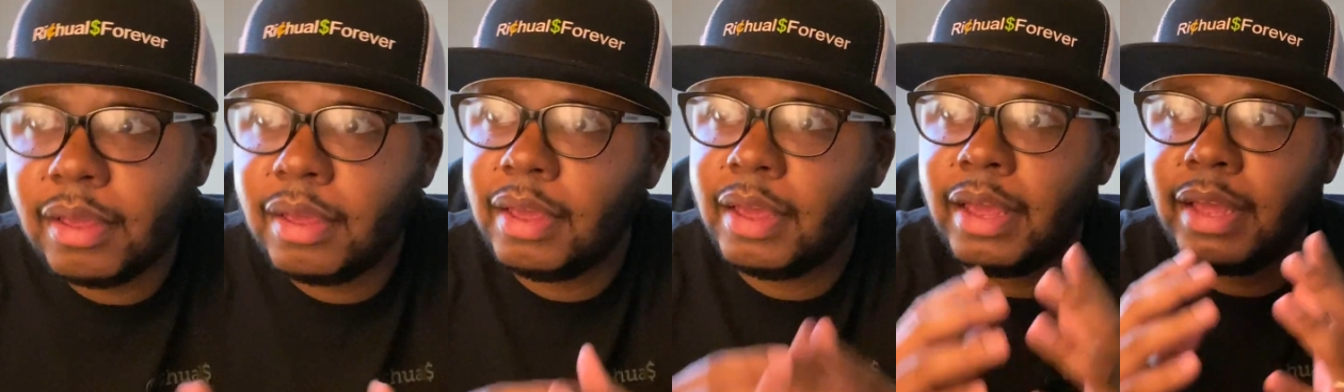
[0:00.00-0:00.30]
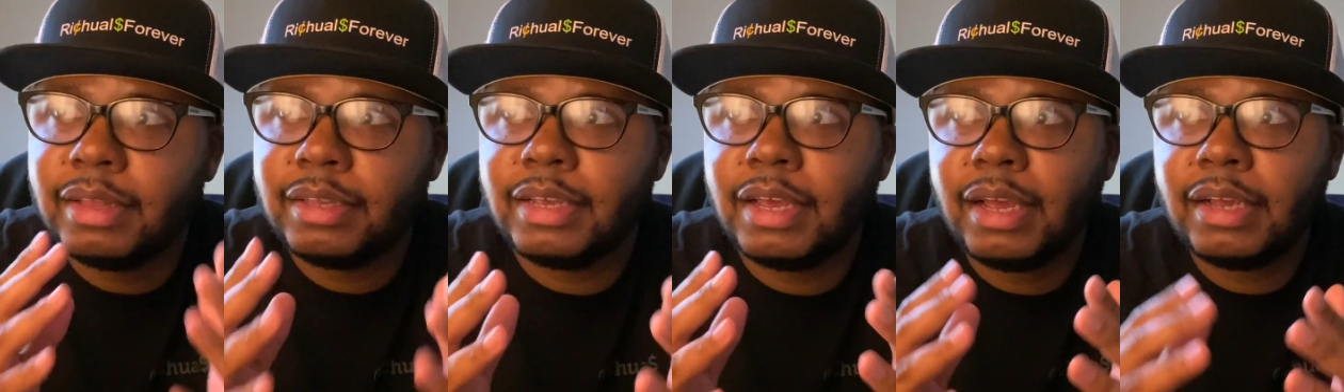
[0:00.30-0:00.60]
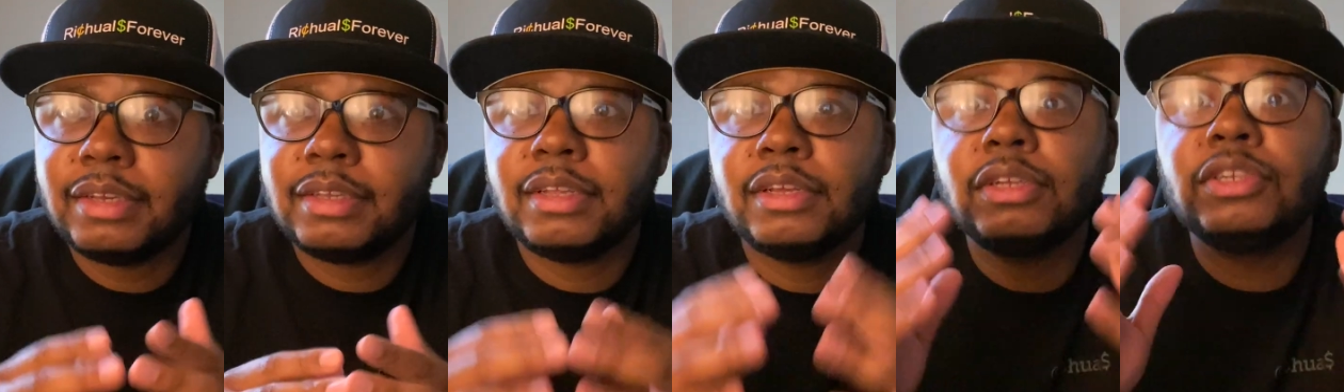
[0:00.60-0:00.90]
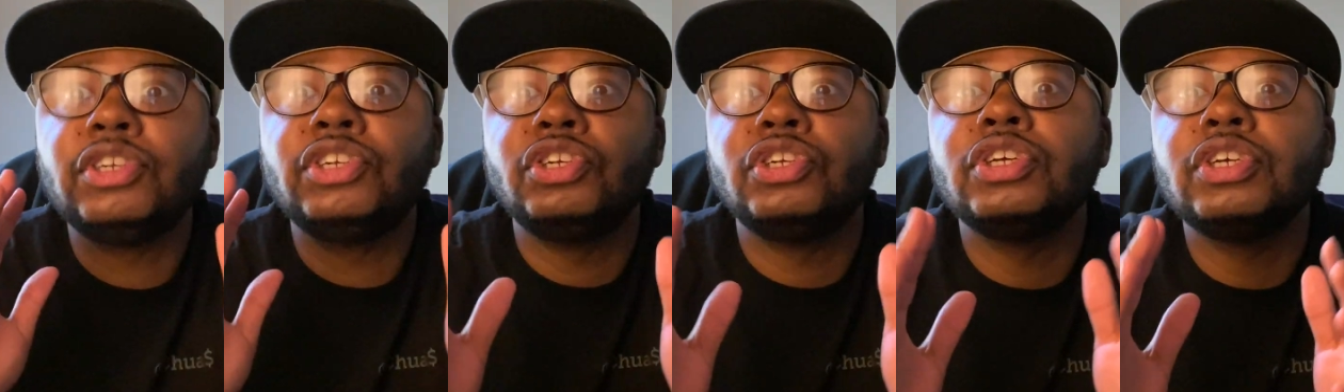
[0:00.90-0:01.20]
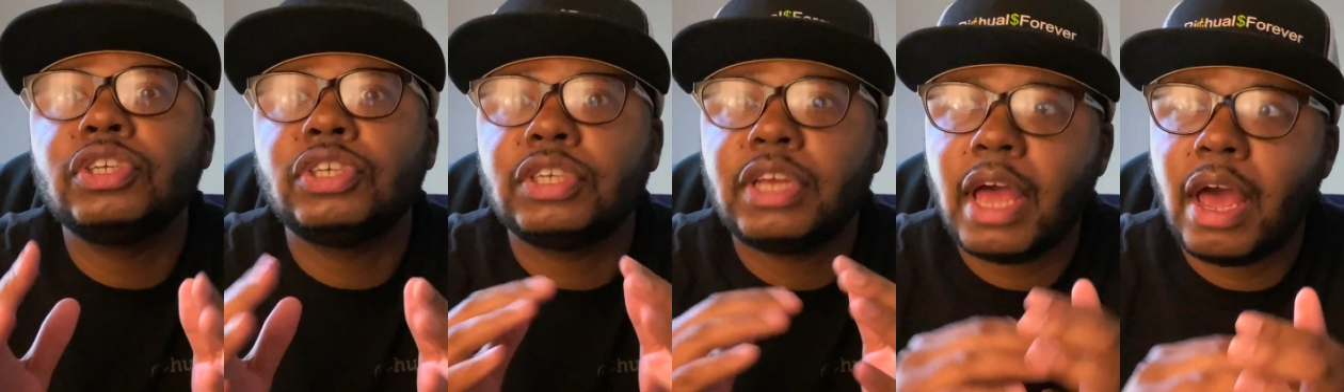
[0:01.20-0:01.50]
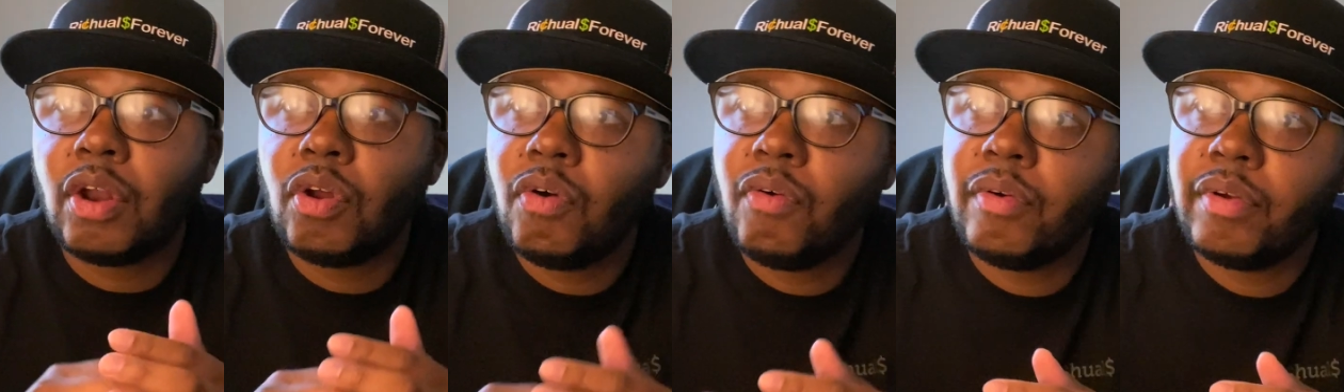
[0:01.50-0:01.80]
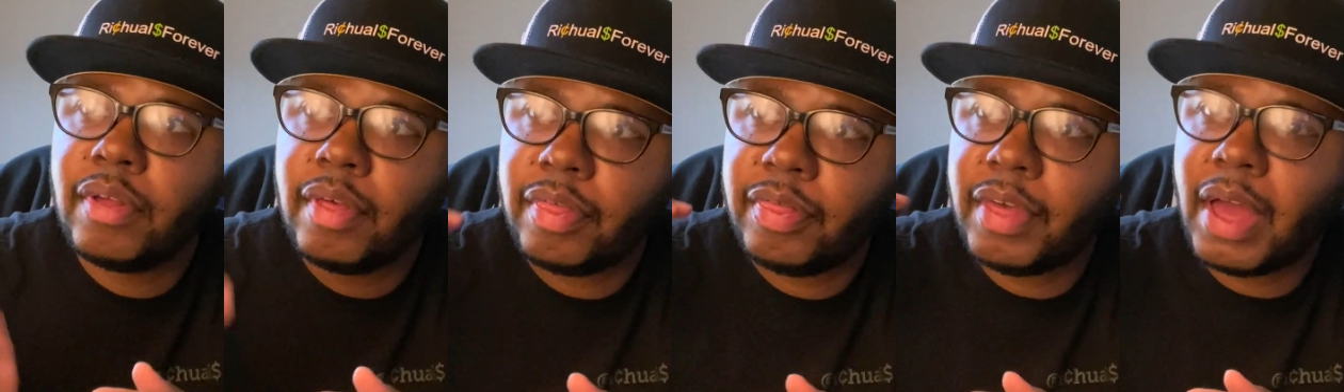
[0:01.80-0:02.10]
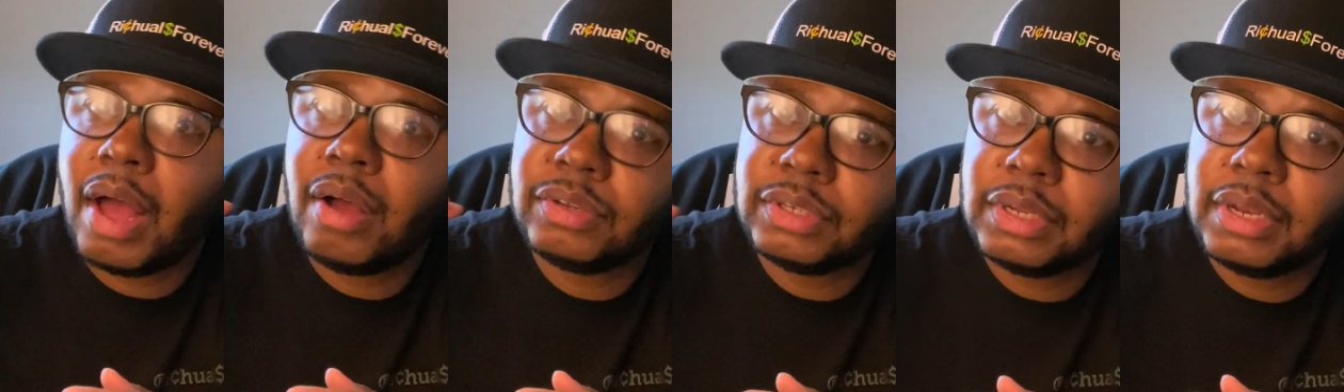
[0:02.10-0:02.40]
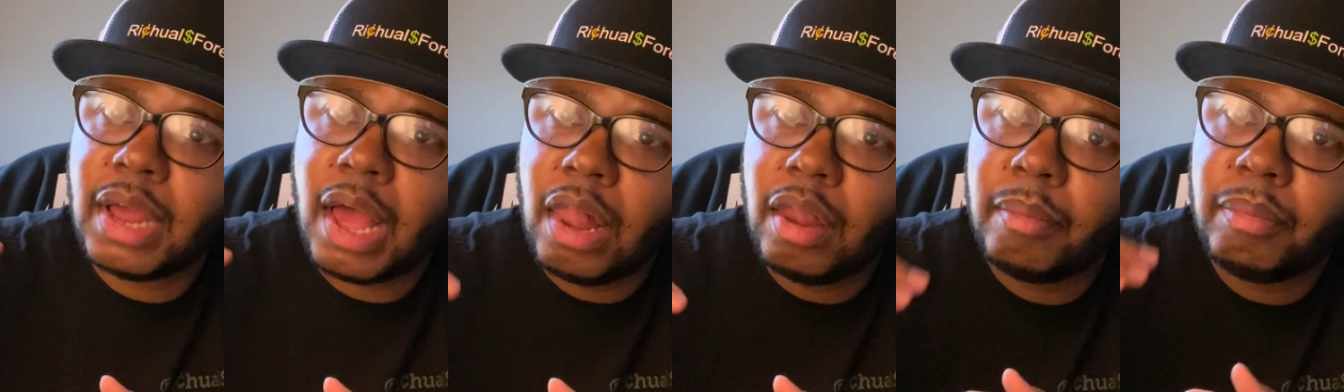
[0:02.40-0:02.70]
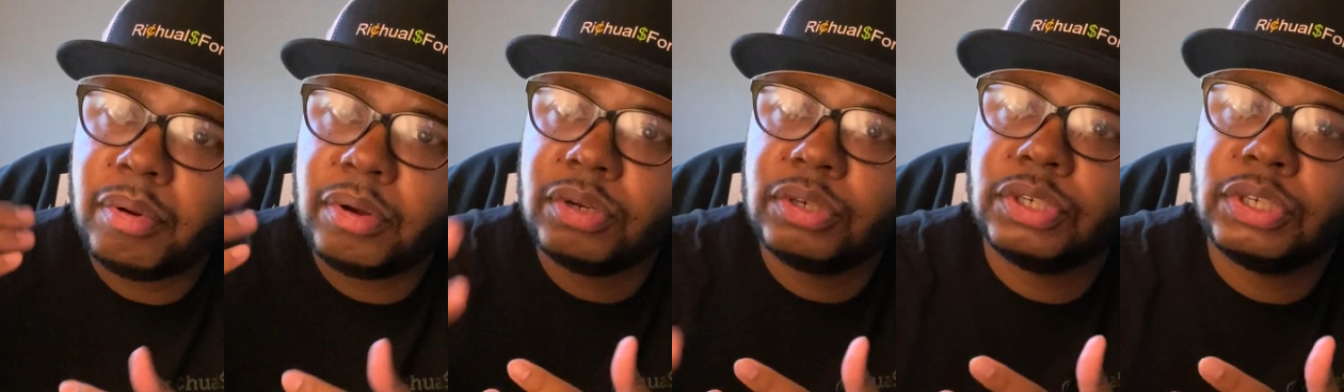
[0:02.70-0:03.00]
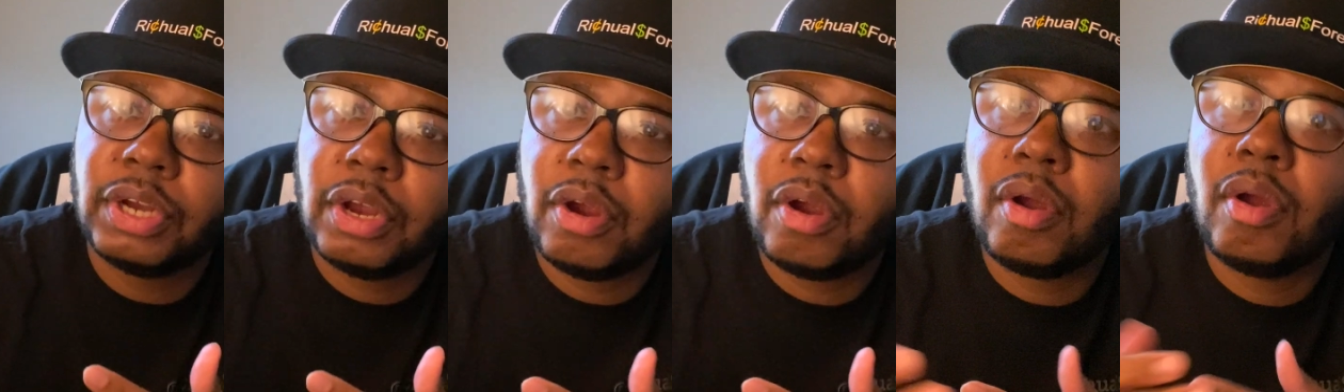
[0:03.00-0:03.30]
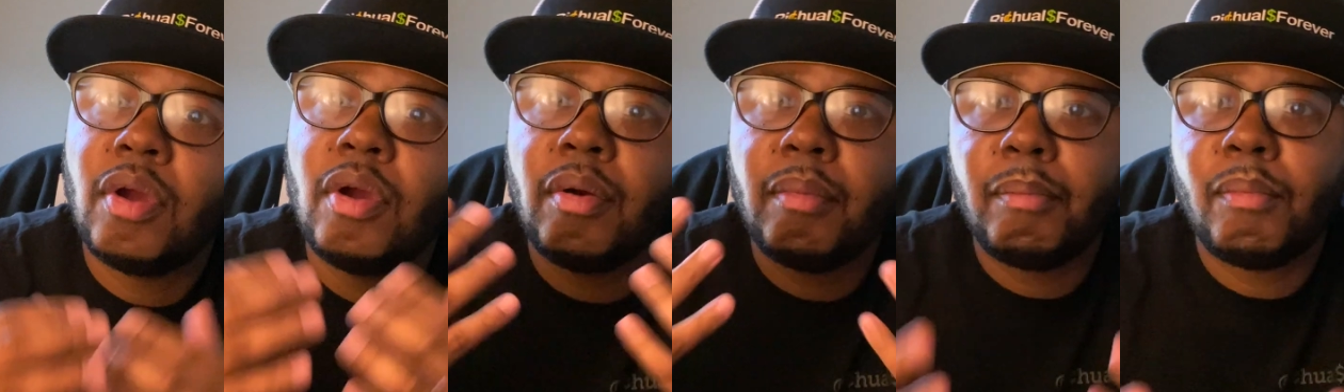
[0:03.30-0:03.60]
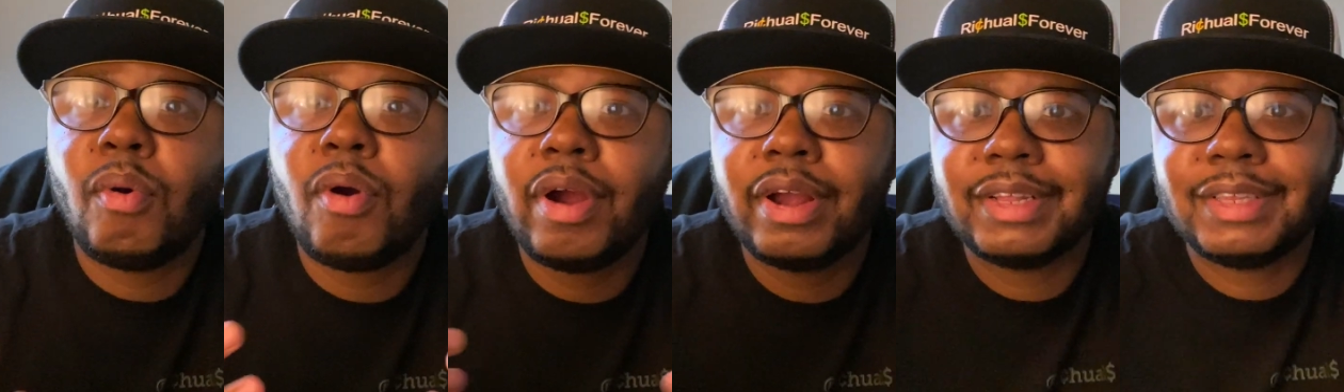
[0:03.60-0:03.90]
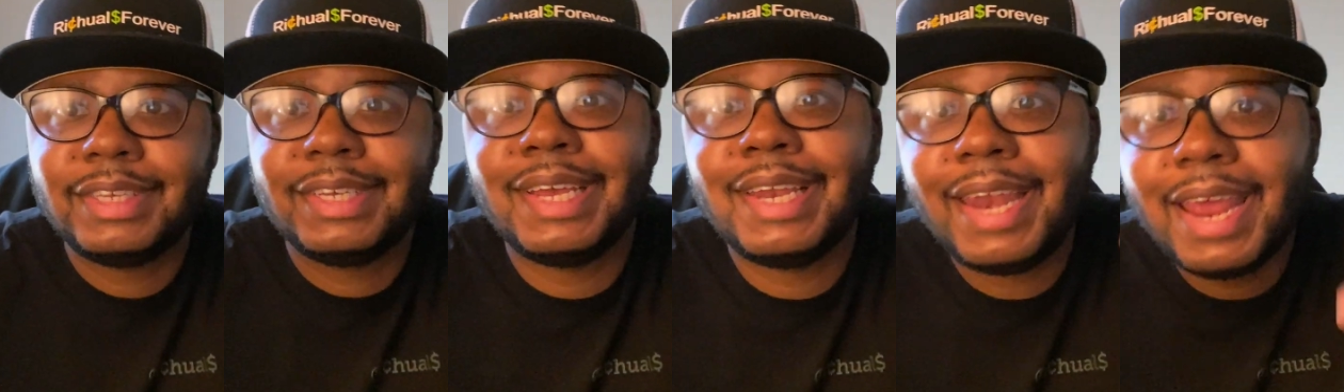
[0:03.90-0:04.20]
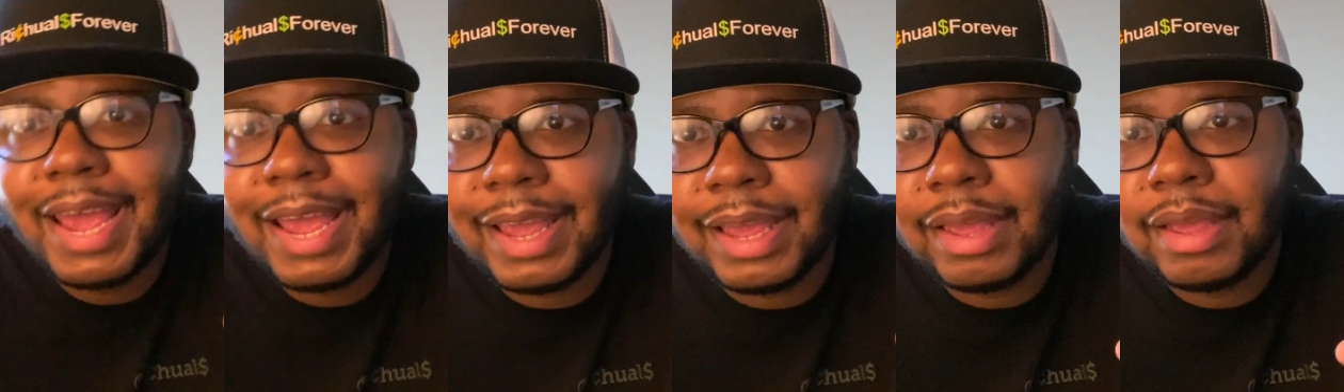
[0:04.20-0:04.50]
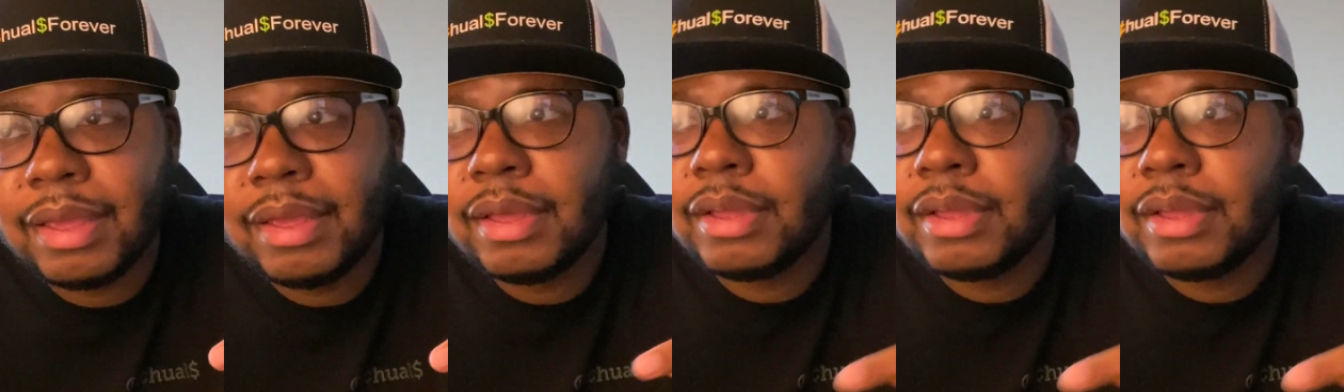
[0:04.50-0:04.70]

And Tesla just got over the $1,000 per share mark today.